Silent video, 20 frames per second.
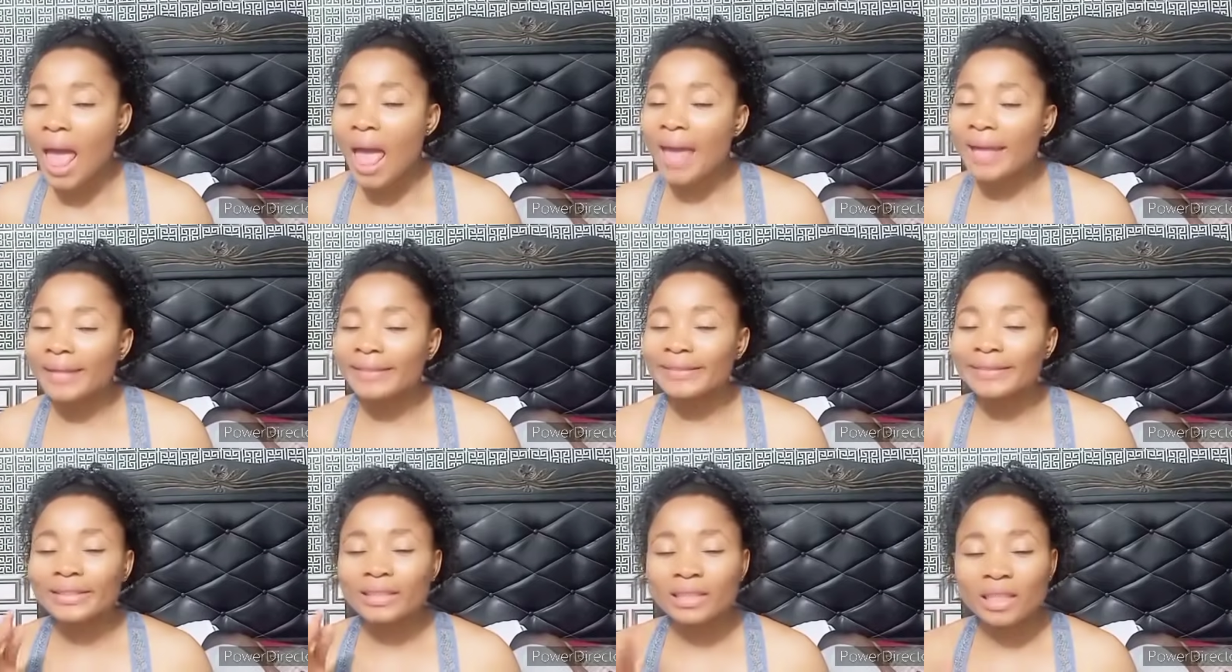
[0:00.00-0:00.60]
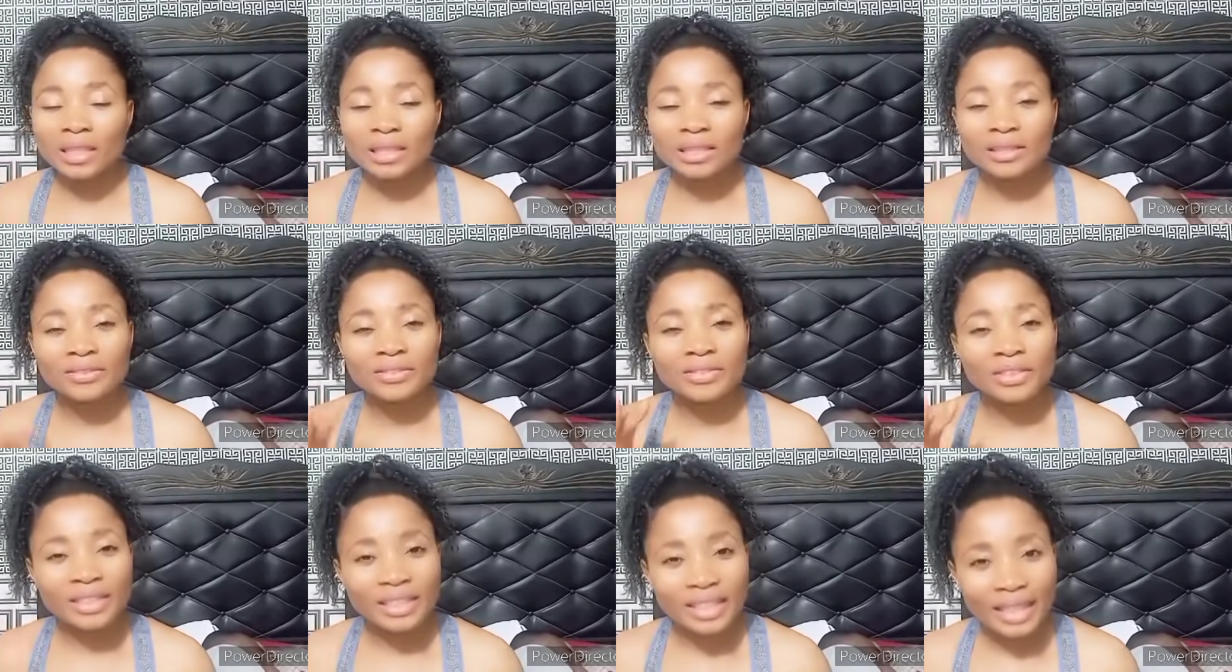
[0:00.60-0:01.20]
and don't
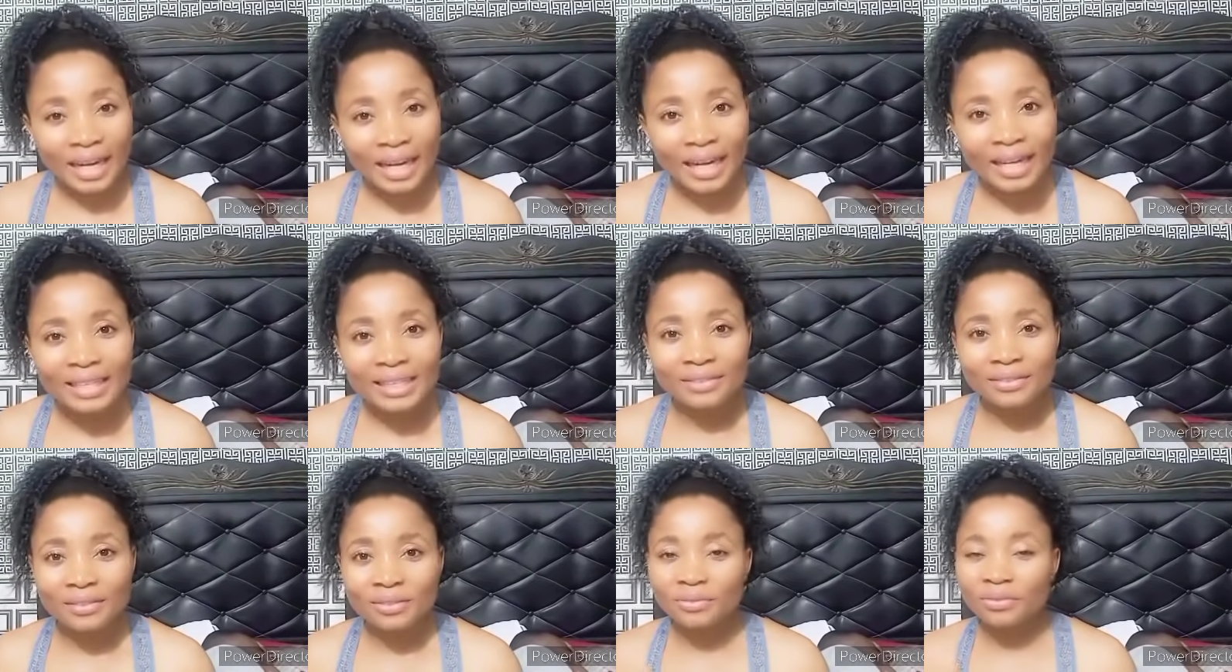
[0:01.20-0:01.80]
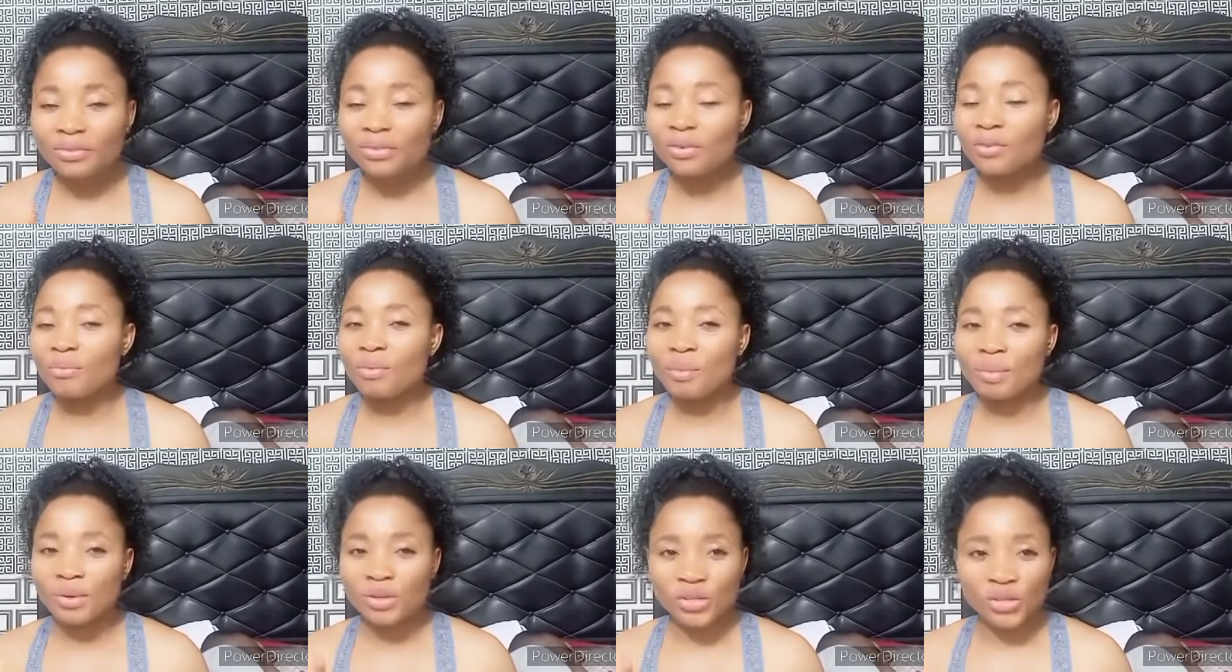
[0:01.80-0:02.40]
forget to follow
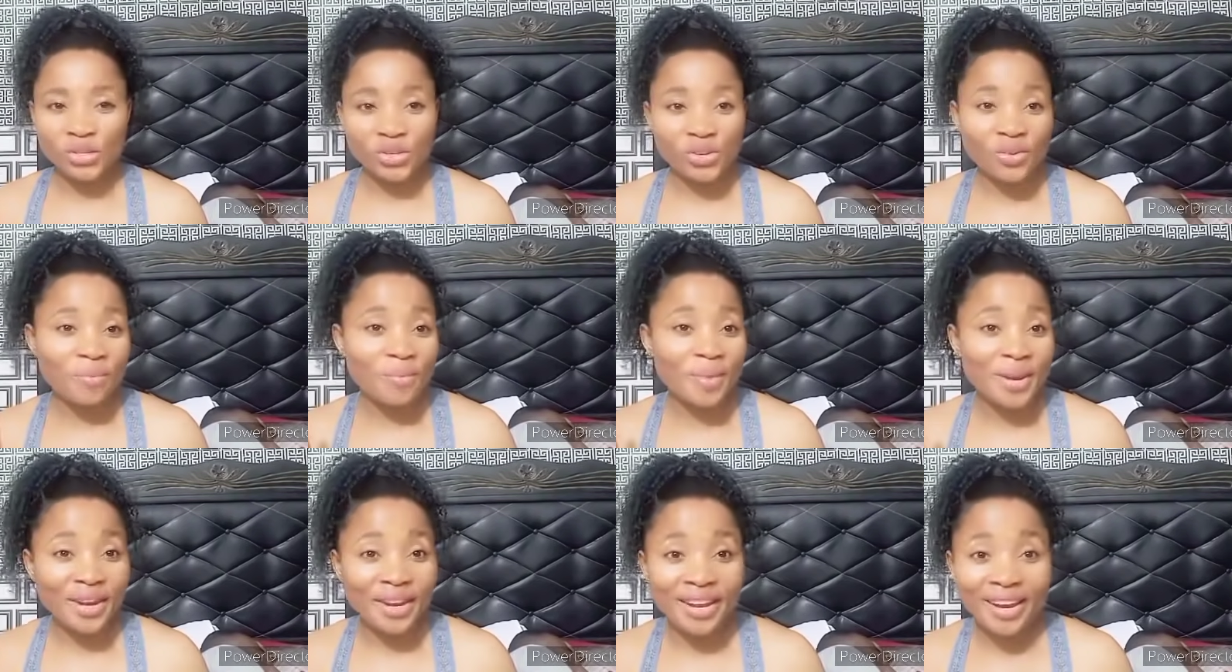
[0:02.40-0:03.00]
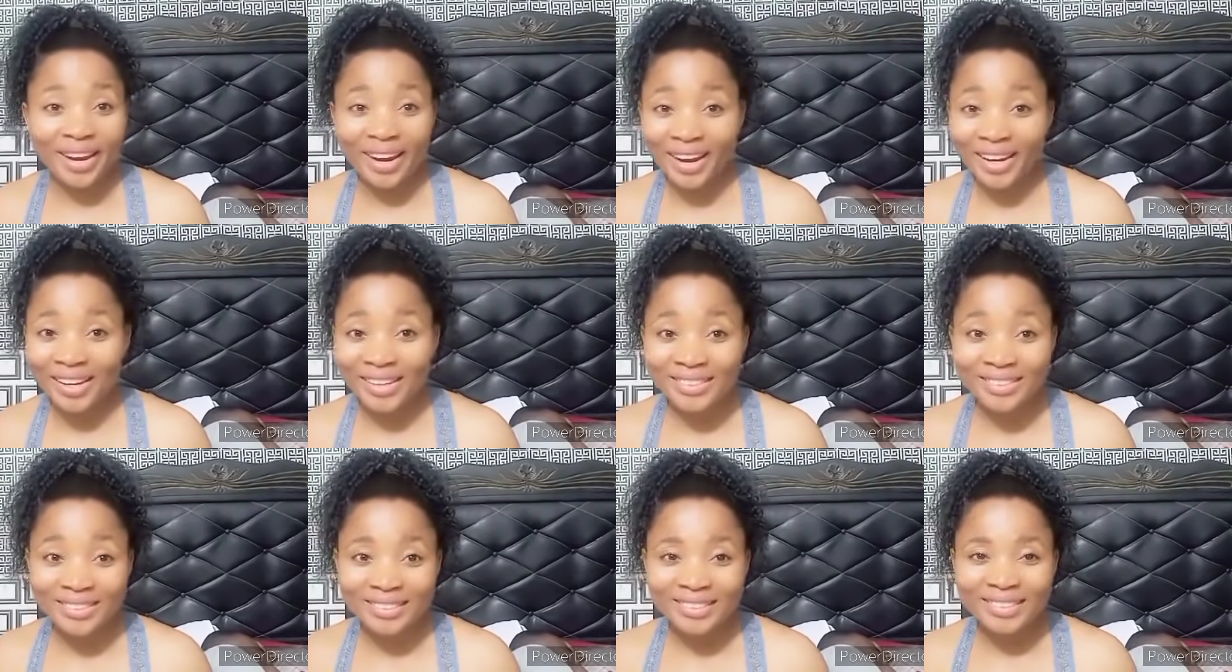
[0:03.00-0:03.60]
me on my social media
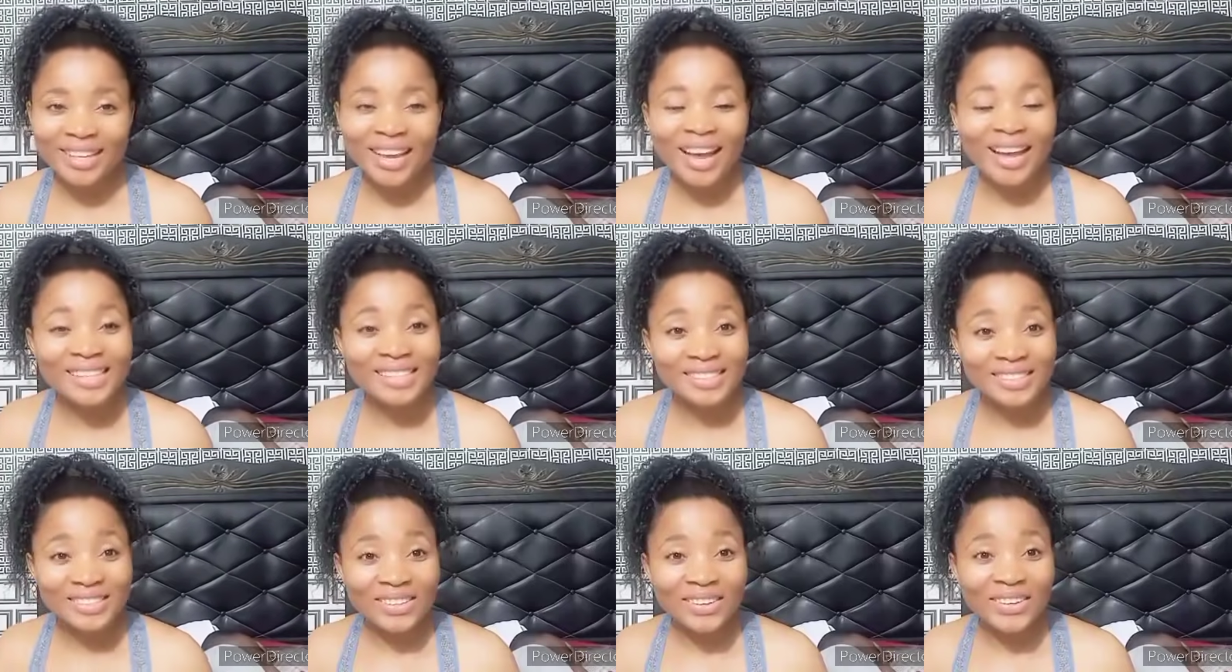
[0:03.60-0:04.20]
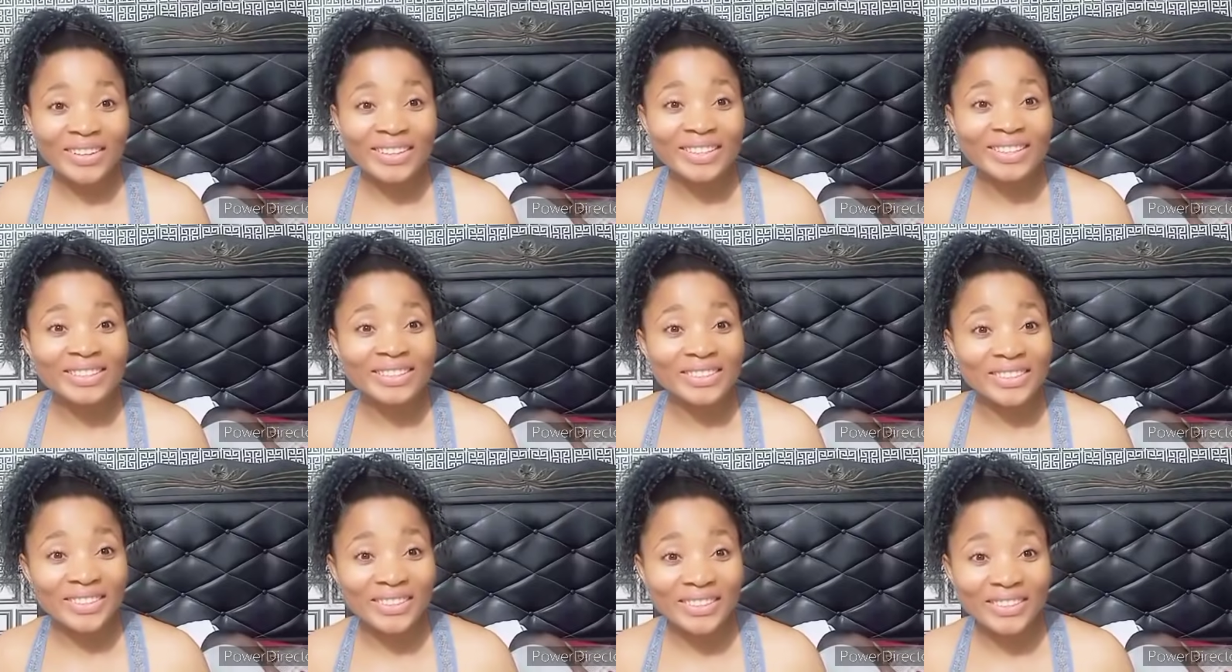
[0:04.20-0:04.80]
handles at Jolly
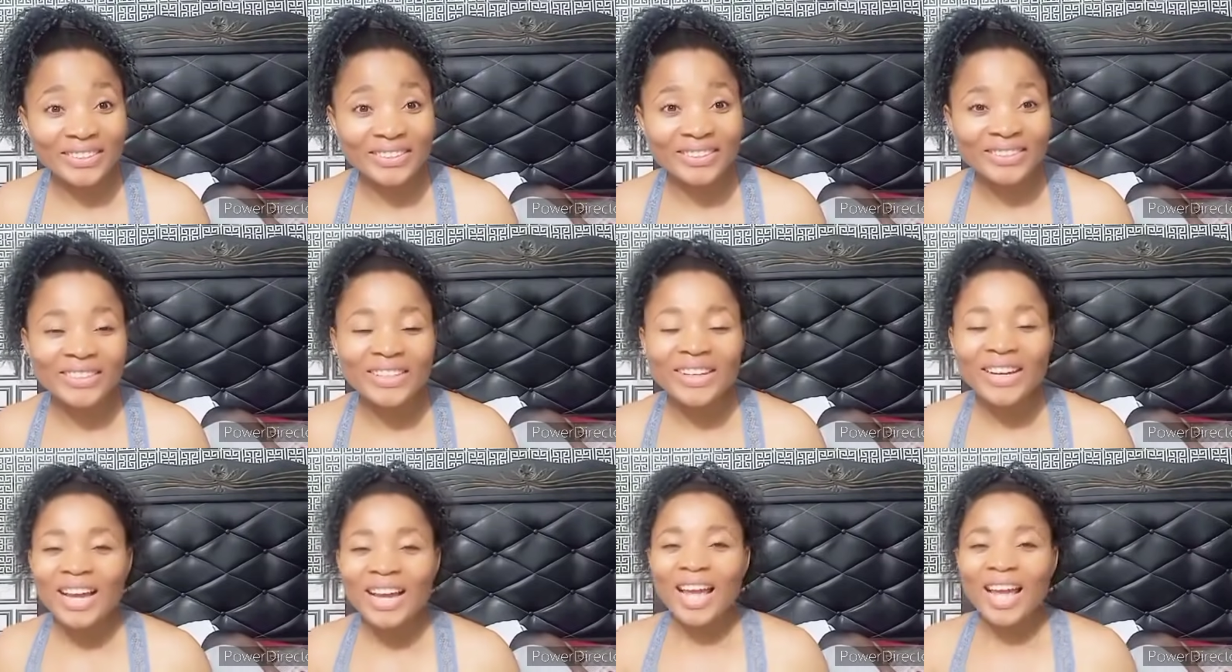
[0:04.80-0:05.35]
Choko.